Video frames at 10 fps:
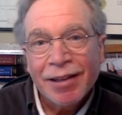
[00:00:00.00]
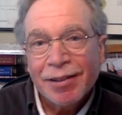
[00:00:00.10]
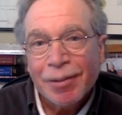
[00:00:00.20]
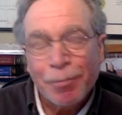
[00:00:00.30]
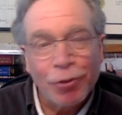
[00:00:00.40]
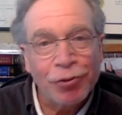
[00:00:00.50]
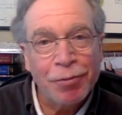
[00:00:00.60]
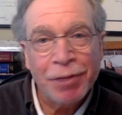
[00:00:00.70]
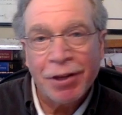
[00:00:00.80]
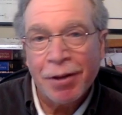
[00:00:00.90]
the person
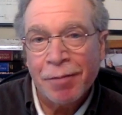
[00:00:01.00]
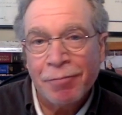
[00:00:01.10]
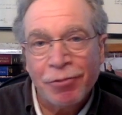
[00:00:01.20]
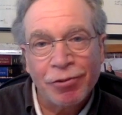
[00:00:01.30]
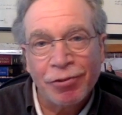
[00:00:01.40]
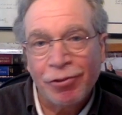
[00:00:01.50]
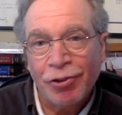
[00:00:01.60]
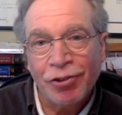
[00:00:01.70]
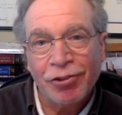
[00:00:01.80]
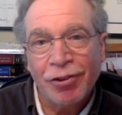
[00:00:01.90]
becomes
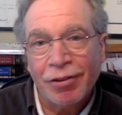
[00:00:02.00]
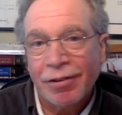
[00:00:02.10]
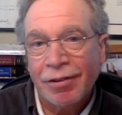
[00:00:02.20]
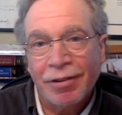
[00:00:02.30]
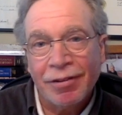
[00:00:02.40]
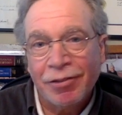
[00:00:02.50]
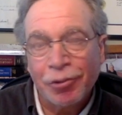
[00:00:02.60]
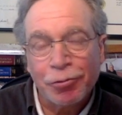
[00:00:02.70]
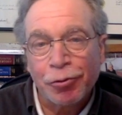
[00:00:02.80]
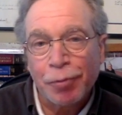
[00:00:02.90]
just
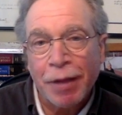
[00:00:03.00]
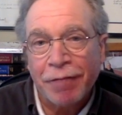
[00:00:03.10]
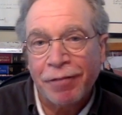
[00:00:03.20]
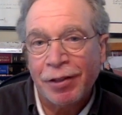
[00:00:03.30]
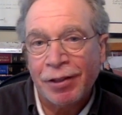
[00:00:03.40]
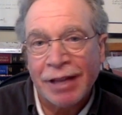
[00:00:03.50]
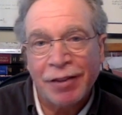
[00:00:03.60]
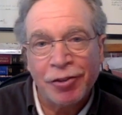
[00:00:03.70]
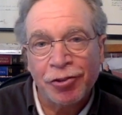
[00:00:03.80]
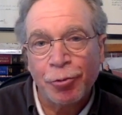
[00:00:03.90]
disrespectful, and
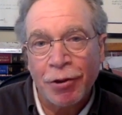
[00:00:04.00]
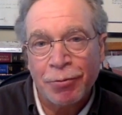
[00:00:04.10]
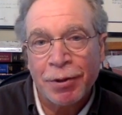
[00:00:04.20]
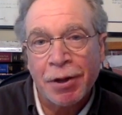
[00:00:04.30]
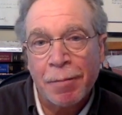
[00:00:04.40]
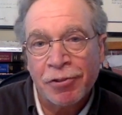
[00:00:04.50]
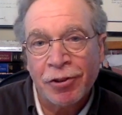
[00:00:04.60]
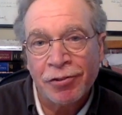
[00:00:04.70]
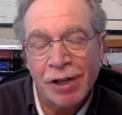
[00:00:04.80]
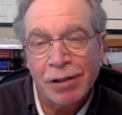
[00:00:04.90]
the situation becomes
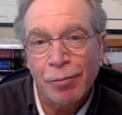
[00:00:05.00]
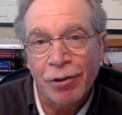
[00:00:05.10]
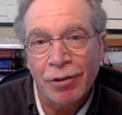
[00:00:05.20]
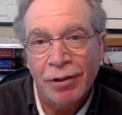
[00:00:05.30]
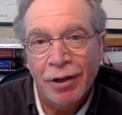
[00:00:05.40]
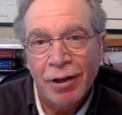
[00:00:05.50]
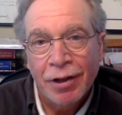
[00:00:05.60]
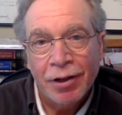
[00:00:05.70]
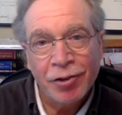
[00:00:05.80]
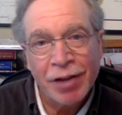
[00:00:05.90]
untenable.
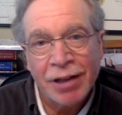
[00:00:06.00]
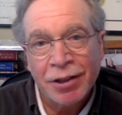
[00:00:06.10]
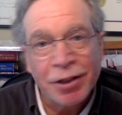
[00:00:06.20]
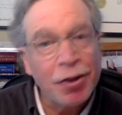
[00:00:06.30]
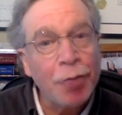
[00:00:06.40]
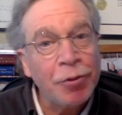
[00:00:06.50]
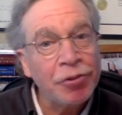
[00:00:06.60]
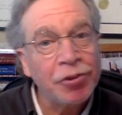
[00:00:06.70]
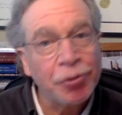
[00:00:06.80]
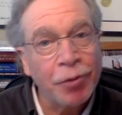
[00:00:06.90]
Is that an annulment
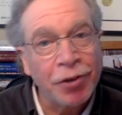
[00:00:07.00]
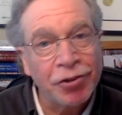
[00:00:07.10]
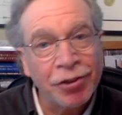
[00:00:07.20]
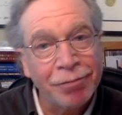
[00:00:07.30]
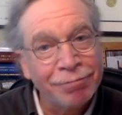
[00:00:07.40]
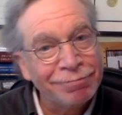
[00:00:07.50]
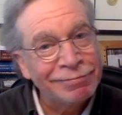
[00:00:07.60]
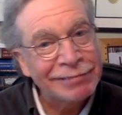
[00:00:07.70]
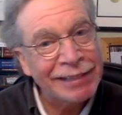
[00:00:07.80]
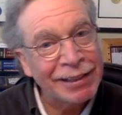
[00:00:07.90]
situation?
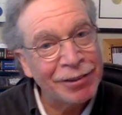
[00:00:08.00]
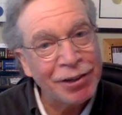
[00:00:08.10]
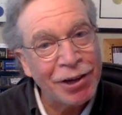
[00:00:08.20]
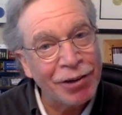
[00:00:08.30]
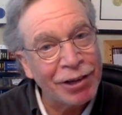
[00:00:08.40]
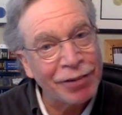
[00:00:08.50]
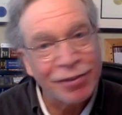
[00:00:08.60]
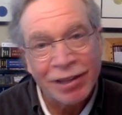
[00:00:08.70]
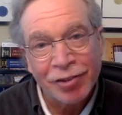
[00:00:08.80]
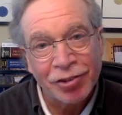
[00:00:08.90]
I don't know. I
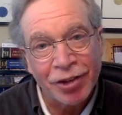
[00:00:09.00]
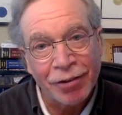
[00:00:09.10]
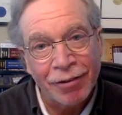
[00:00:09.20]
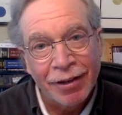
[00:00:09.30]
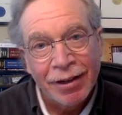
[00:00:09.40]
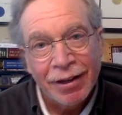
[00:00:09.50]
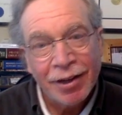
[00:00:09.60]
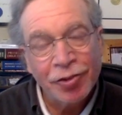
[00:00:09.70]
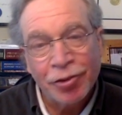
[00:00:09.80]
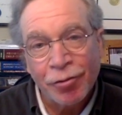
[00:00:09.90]
don't think so.
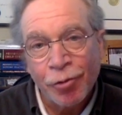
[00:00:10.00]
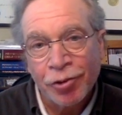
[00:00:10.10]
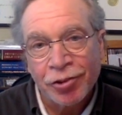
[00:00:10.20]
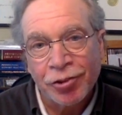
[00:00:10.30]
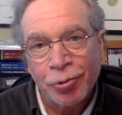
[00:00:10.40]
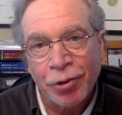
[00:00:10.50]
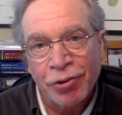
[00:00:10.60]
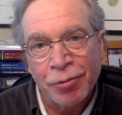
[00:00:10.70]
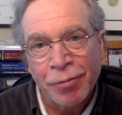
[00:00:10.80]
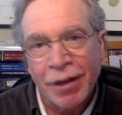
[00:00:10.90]
That's a divorce
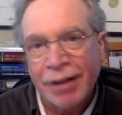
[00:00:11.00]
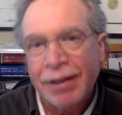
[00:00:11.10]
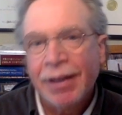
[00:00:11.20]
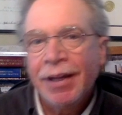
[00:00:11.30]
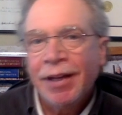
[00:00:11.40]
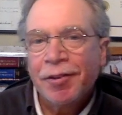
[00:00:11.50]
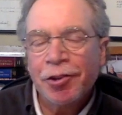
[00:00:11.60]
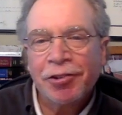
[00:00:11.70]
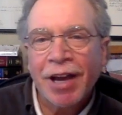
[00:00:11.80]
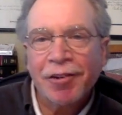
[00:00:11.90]
situation. But
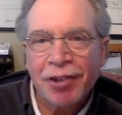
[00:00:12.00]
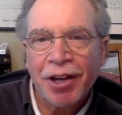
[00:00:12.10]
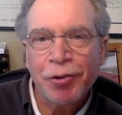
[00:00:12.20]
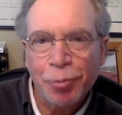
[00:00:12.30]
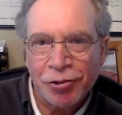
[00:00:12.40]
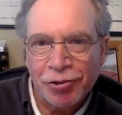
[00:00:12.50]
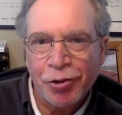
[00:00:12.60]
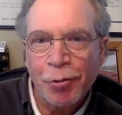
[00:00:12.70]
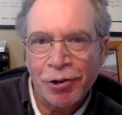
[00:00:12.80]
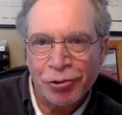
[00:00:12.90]
this guy's case was
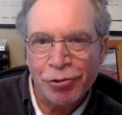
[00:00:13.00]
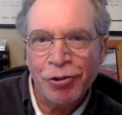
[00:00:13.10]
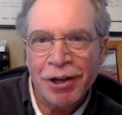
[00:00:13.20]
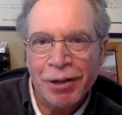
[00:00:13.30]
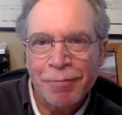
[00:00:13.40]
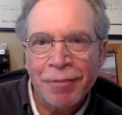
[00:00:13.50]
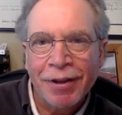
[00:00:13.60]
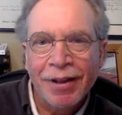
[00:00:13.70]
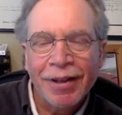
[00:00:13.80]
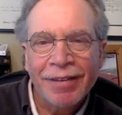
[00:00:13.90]
so extreme
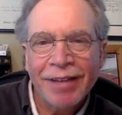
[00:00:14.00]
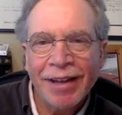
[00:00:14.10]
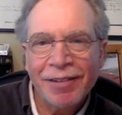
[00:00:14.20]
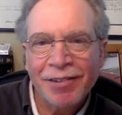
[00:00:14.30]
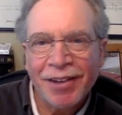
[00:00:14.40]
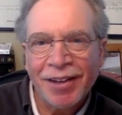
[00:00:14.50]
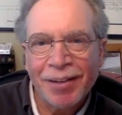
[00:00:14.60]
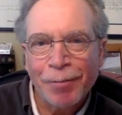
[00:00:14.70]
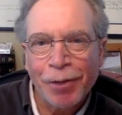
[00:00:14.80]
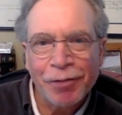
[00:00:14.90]
that
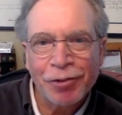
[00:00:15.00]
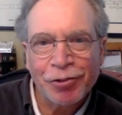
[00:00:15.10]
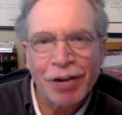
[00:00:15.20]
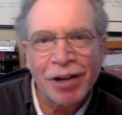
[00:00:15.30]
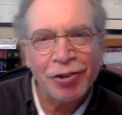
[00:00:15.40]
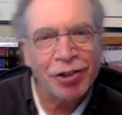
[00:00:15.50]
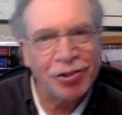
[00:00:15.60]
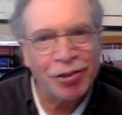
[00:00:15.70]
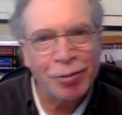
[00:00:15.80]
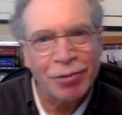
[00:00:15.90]
part of his strategy, it
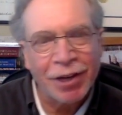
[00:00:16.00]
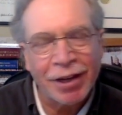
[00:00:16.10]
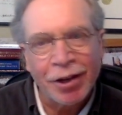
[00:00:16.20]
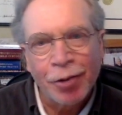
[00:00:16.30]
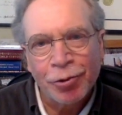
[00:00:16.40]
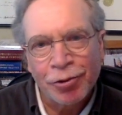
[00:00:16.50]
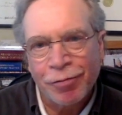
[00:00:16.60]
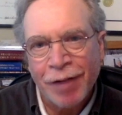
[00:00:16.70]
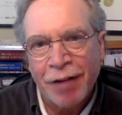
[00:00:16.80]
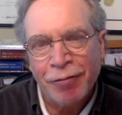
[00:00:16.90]
seems like, was to
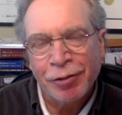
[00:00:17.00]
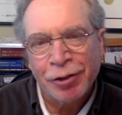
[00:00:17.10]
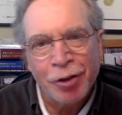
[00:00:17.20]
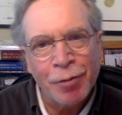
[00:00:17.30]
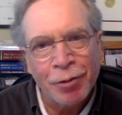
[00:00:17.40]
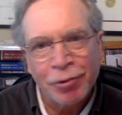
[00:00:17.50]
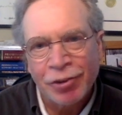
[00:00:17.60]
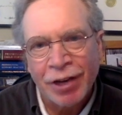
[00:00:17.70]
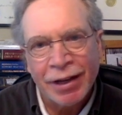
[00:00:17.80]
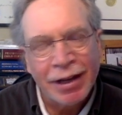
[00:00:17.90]
file for an annulment, which
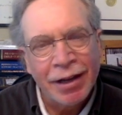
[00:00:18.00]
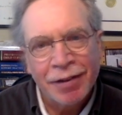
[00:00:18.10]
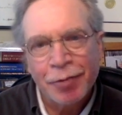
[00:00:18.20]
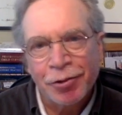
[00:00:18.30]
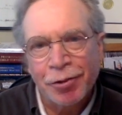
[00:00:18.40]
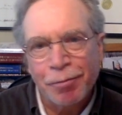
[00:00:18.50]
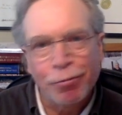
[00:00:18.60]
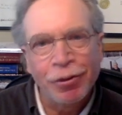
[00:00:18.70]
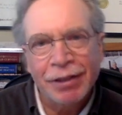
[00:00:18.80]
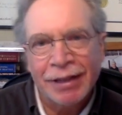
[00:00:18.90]
I think was a
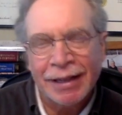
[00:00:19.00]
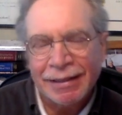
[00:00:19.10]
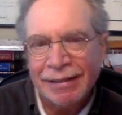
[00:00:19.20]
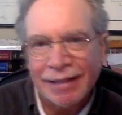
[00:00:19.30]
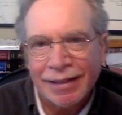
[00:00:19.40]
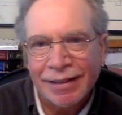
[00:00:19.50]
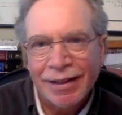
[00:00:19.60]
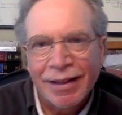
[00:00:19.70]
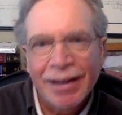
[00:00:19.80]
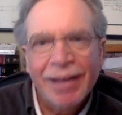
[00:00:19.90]
brilliant idea.
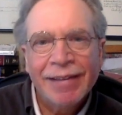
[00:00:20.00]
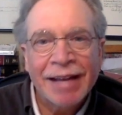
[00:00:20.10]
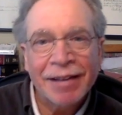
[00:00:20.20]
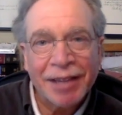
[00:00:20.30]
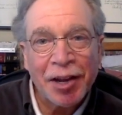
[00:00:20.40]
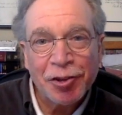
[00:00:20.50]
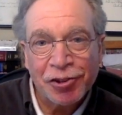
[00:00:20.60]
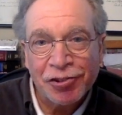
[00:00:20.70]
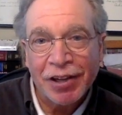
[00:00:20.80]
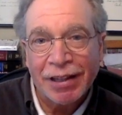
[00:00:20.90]
Now, the case
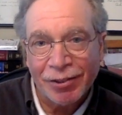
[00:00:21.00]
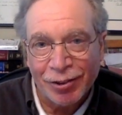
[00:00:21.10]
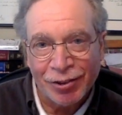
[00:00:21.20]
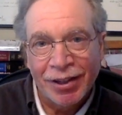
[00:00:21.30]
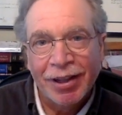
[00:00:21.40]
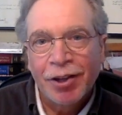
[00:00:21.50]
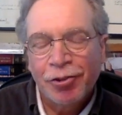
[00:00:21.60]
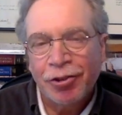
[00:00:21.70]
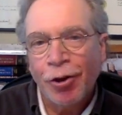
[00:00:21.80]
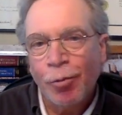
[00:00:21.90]
settled,
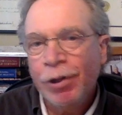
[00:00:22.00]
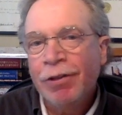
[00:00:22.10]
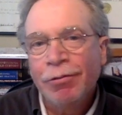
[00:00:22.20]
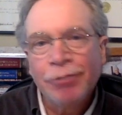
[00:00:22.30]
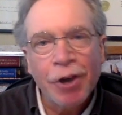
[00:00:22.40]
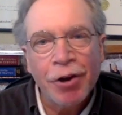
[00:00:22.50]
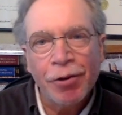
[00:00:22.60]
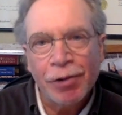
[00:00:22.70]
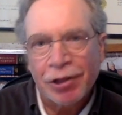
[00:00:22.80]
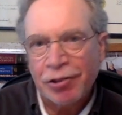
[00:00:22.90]
so we don't
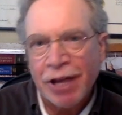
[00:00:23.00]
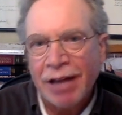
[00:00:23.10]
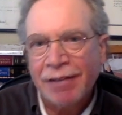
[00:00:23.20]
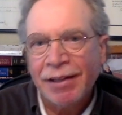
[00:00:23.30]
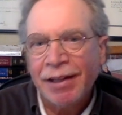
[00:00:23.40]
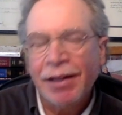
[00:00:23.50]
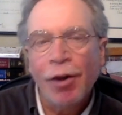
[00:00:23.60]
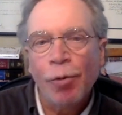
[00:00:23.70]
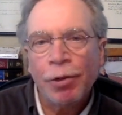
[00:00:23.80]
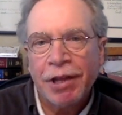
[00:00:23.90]
know exactly
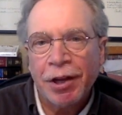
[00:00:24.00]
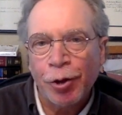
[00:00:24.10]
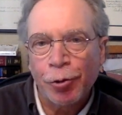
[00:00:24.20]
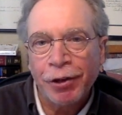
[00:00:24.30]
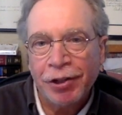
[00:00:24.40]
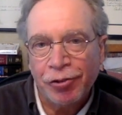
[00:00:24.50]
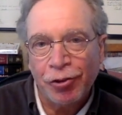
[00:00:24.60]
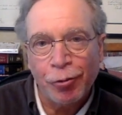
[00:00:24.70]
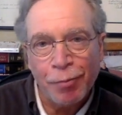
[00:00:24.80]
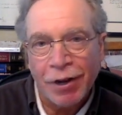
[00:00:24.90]
what they agreed
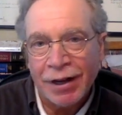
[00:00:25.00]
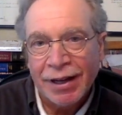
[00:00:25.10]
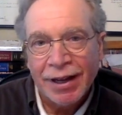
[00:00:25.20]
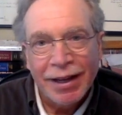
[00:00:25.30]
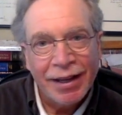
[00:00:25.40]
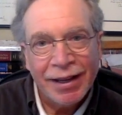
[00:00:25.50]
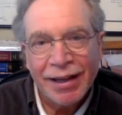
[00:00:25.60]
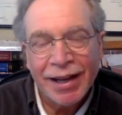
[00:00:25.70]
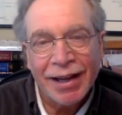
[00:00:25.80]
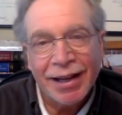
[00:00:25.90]
to, but he
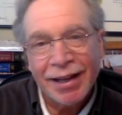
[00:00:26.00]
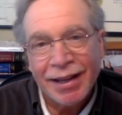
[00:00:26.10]
got